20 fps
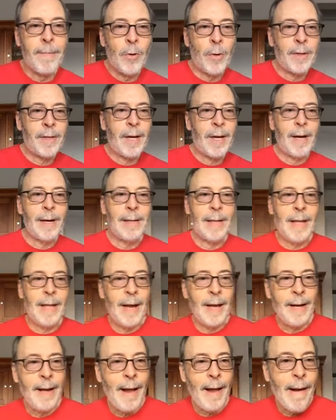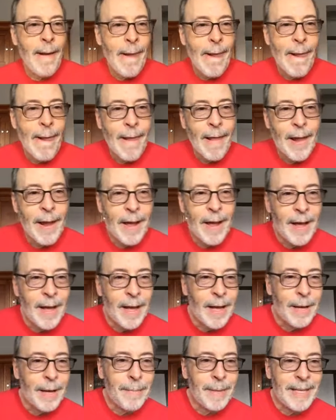from North Carolina,
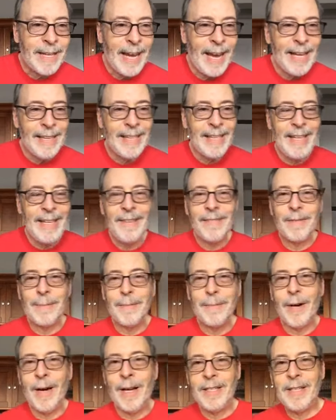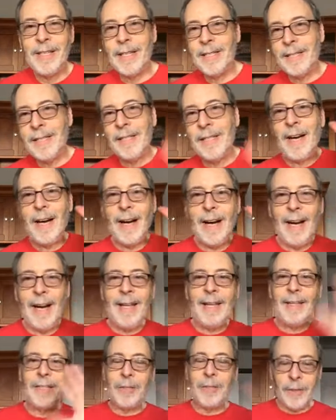uh, McKaylin from Rochester,
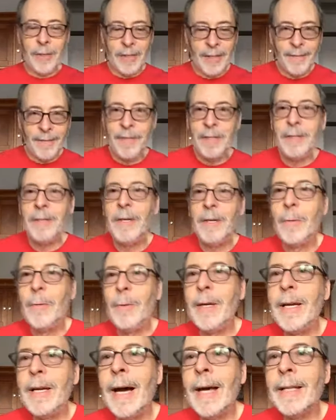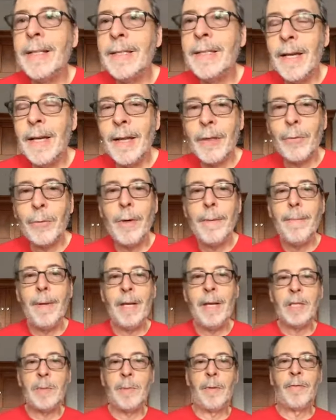hi to all of you. We got uh, three
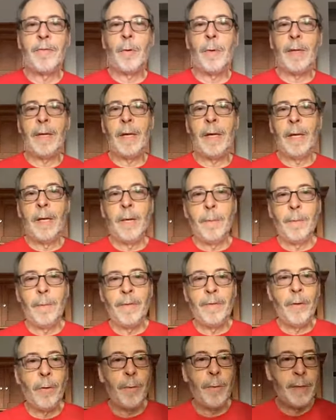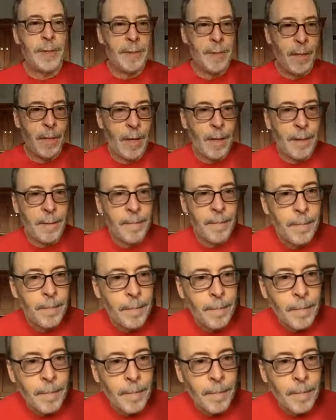minutes before we, before we start.